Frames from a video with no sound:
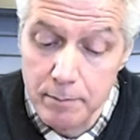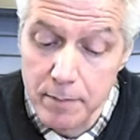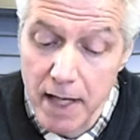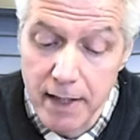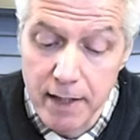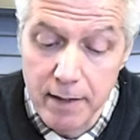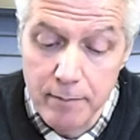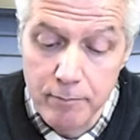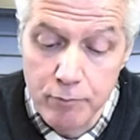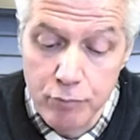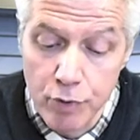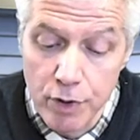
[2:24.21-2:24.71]

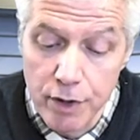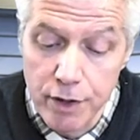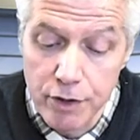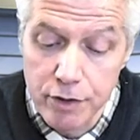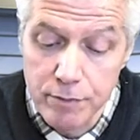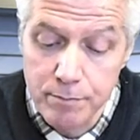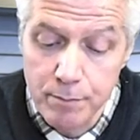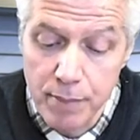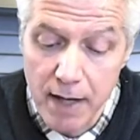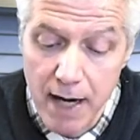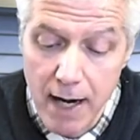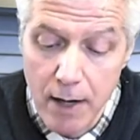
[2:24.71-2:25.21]
Many
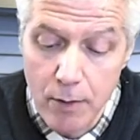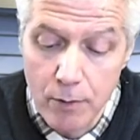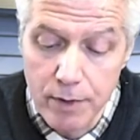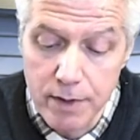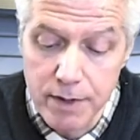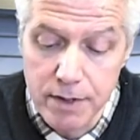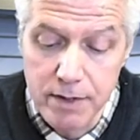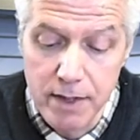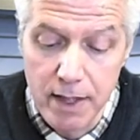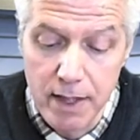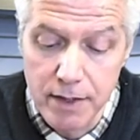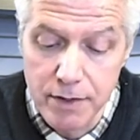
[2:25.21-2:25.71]
British power
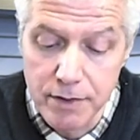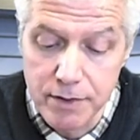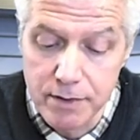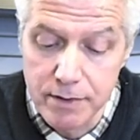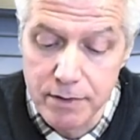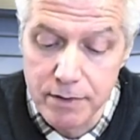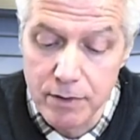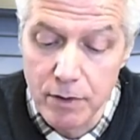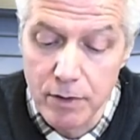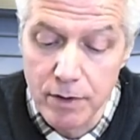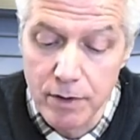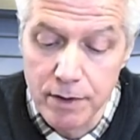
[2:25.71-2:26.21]

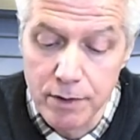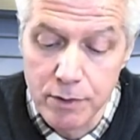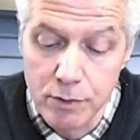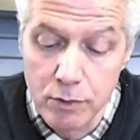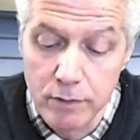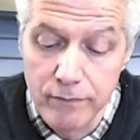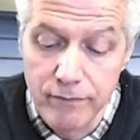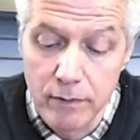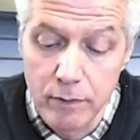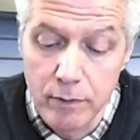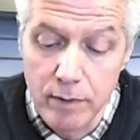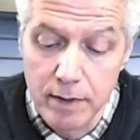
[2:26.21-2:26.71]
stations are
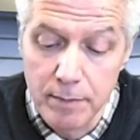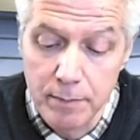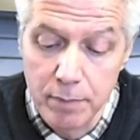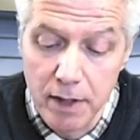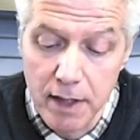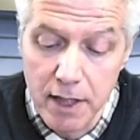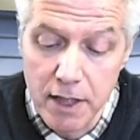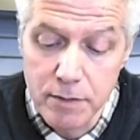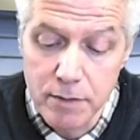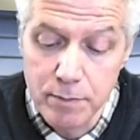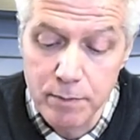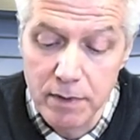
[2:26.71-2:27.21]
due for
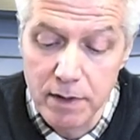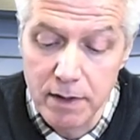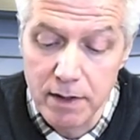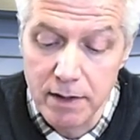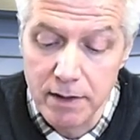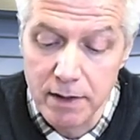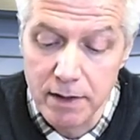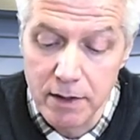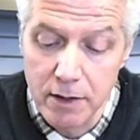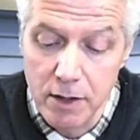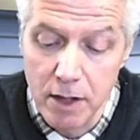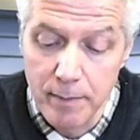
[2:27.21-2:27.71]
replacement
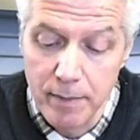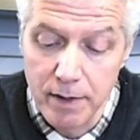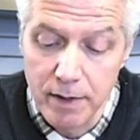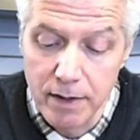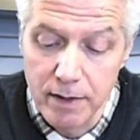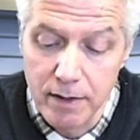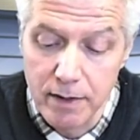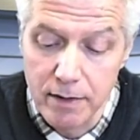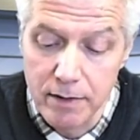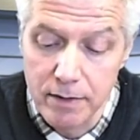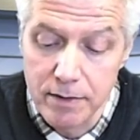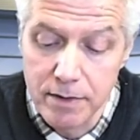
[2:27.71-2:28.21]
in the coming
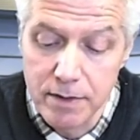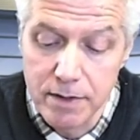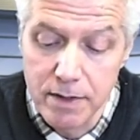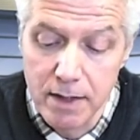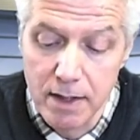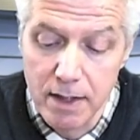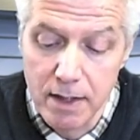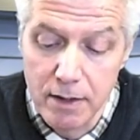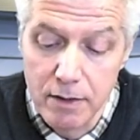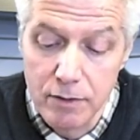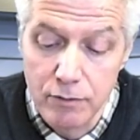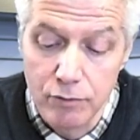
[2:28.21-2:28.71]
years.
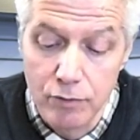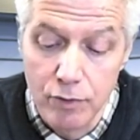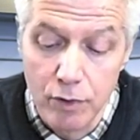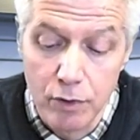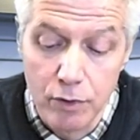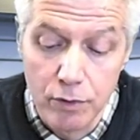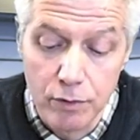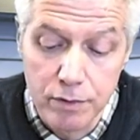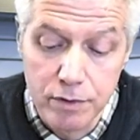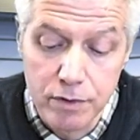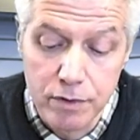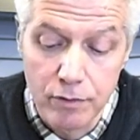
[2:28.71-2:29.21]

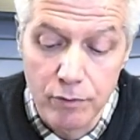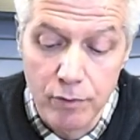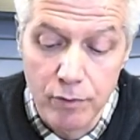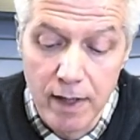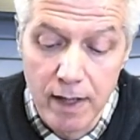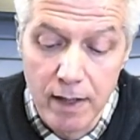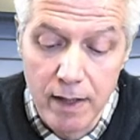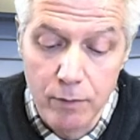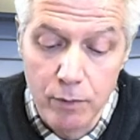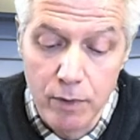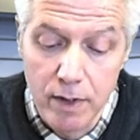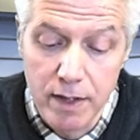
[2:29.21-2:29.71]
Roads,
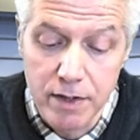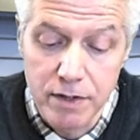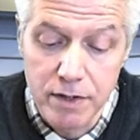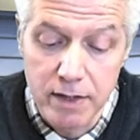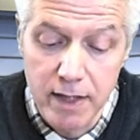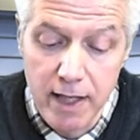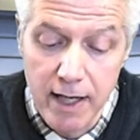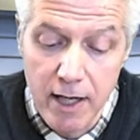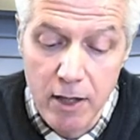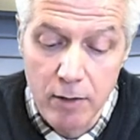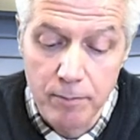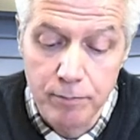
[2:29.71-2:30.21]
railways,
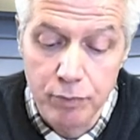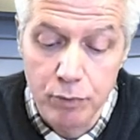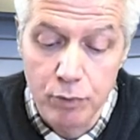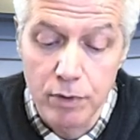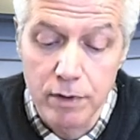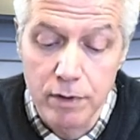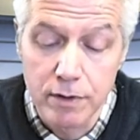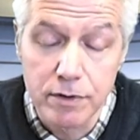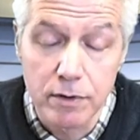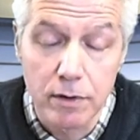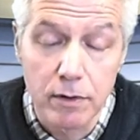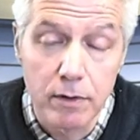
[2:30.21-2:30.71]
and
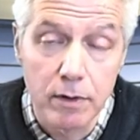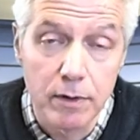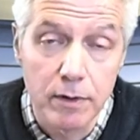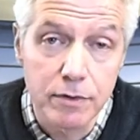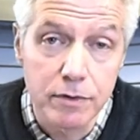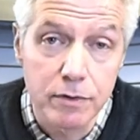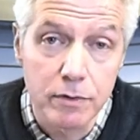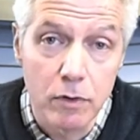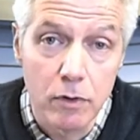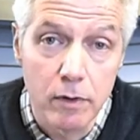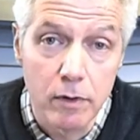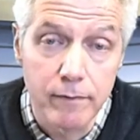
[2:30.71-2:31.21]
airports are
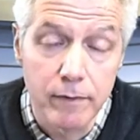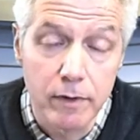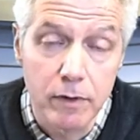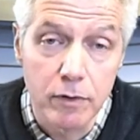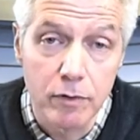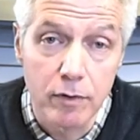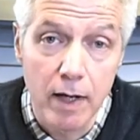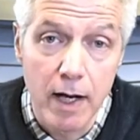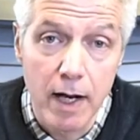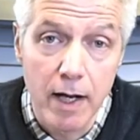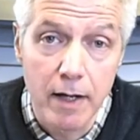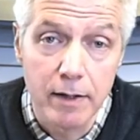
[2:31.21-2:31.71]
also
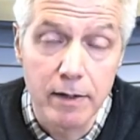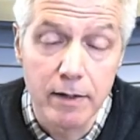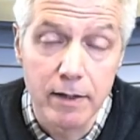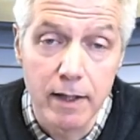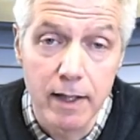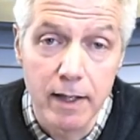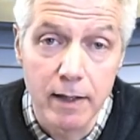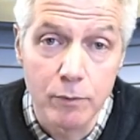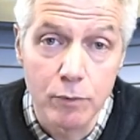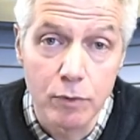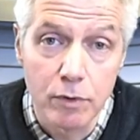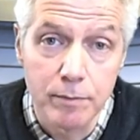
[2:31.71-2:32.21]
overcrowded
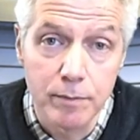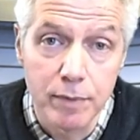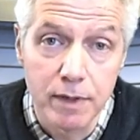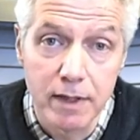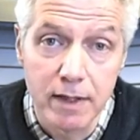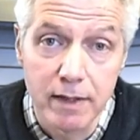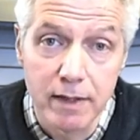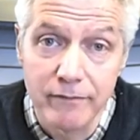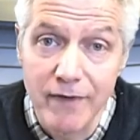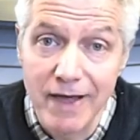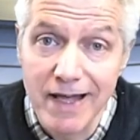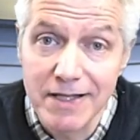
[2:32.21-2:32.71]
and will be
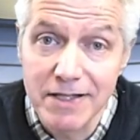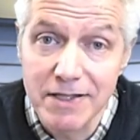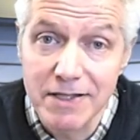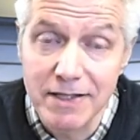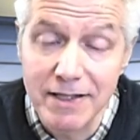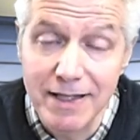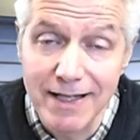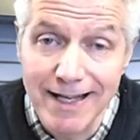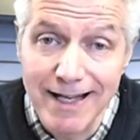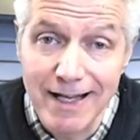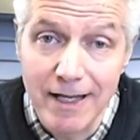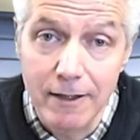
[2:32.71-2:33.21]

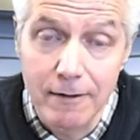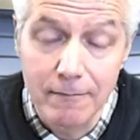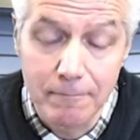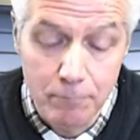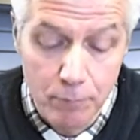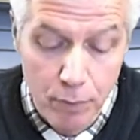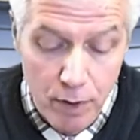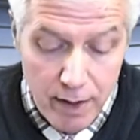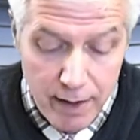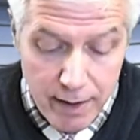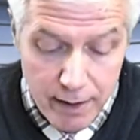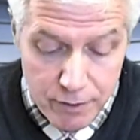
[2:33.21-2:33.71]
invested in
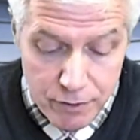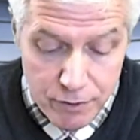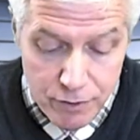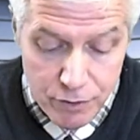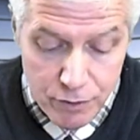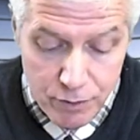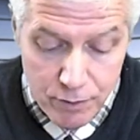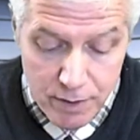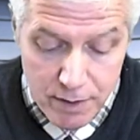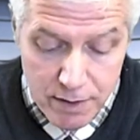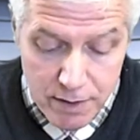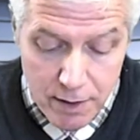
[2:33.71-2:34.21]
by
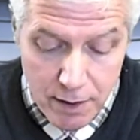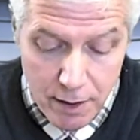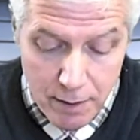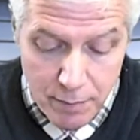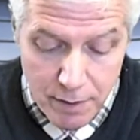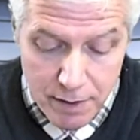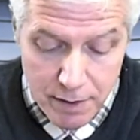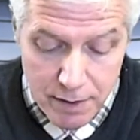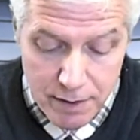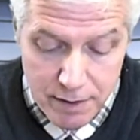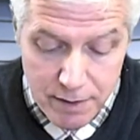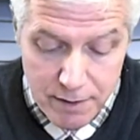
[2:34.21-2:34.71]
insurance
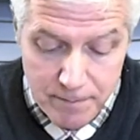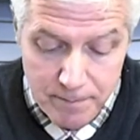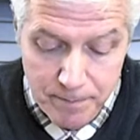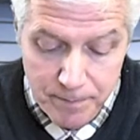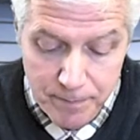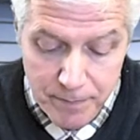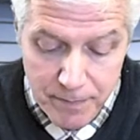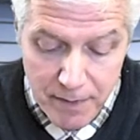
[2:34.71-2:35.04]
companies.